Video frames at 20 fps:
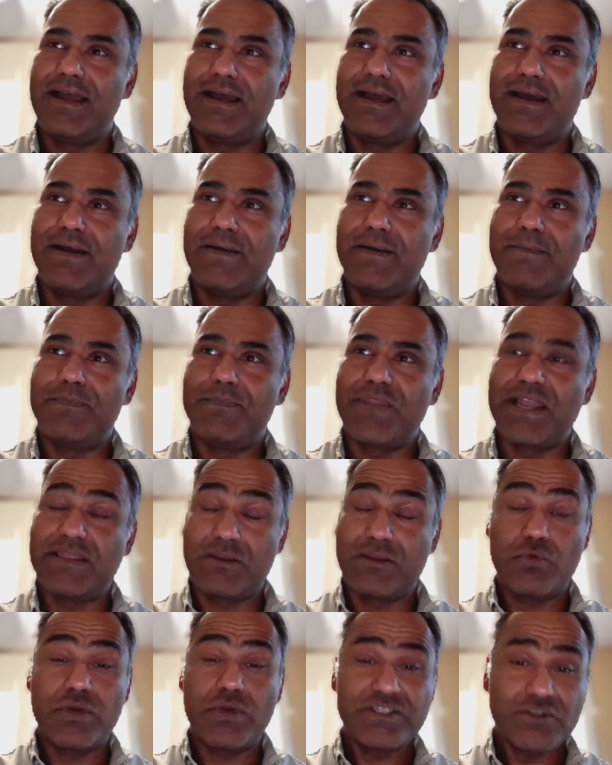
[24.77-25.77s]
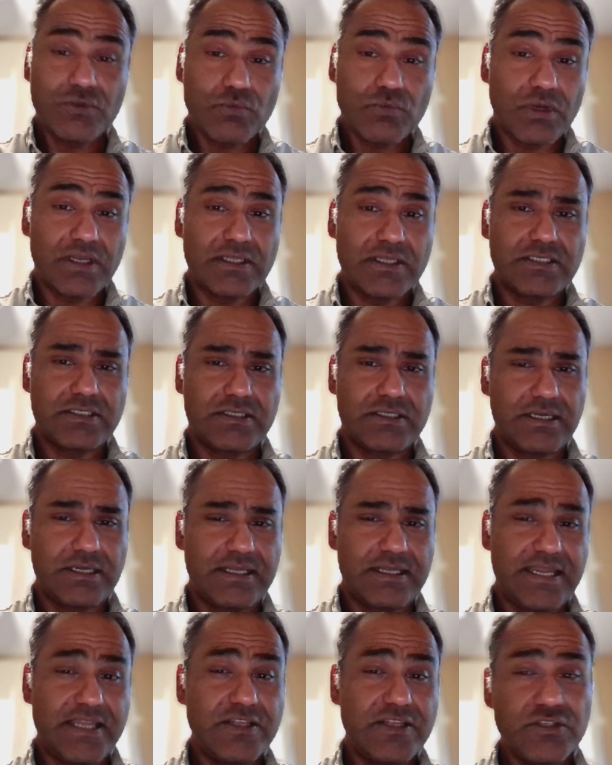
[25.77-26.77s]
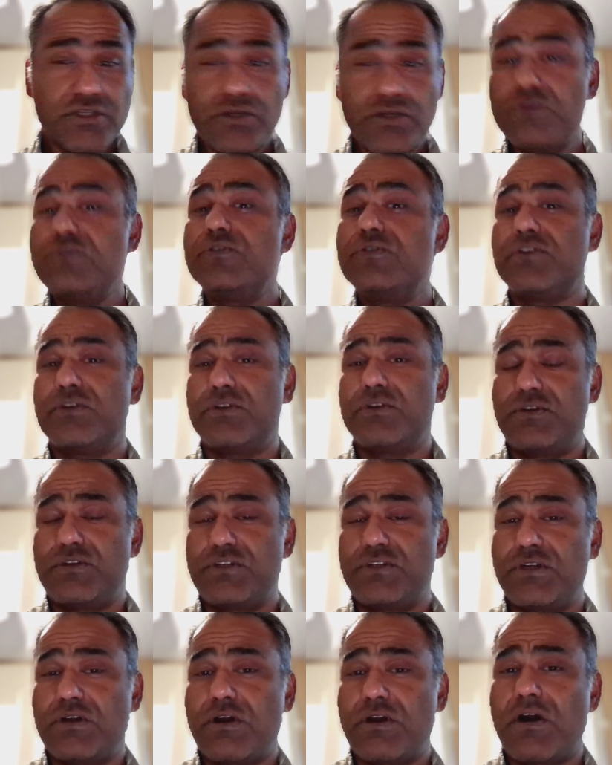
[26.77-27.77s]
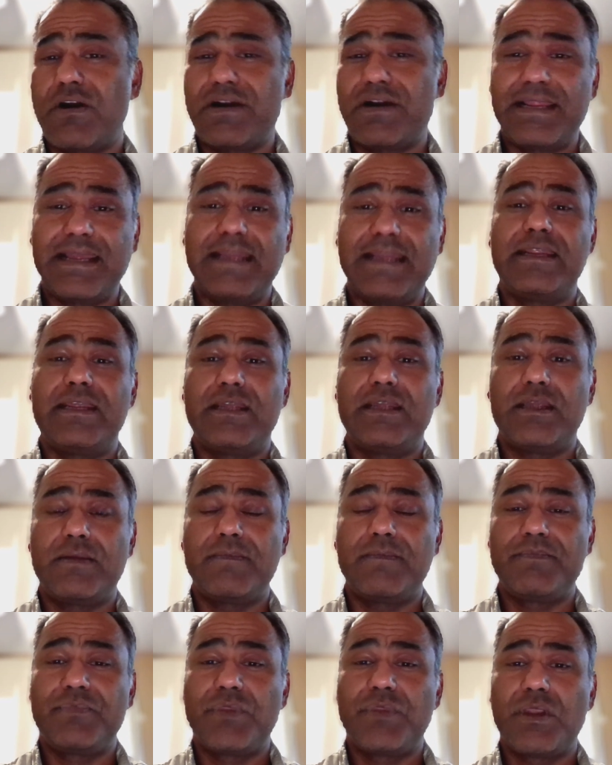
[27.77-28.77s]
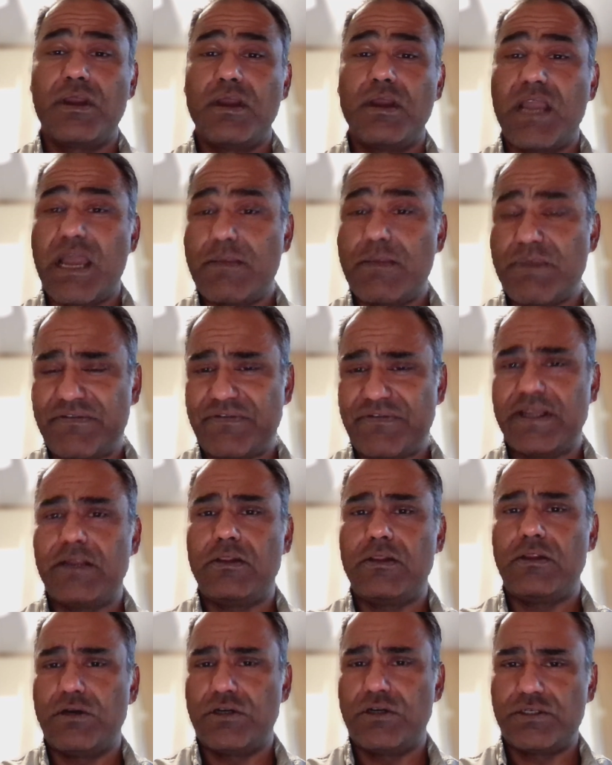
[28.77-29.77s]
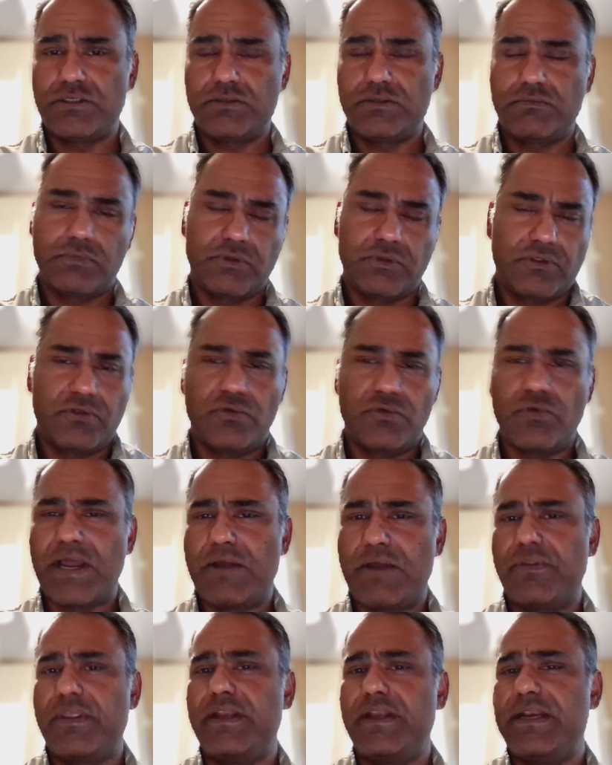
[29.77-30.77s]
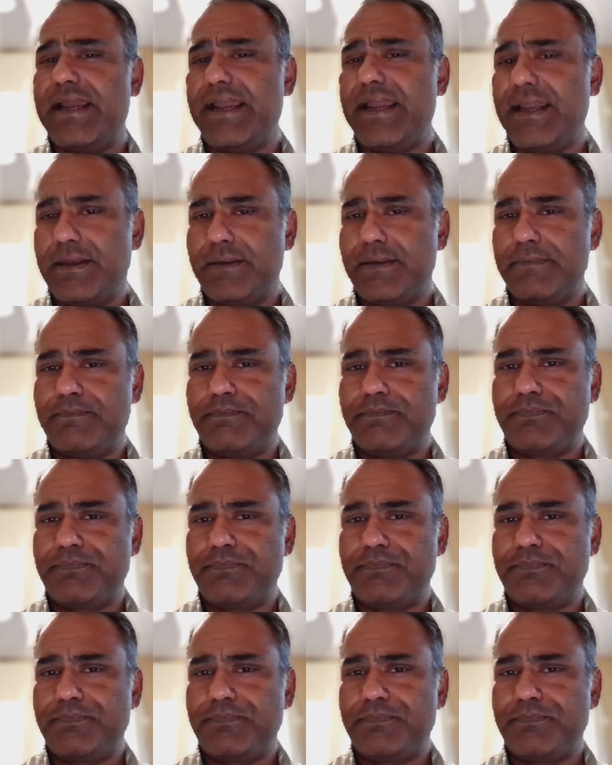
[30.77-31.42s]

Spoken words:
And the question was, his users are getting MFA alerts throughout the day.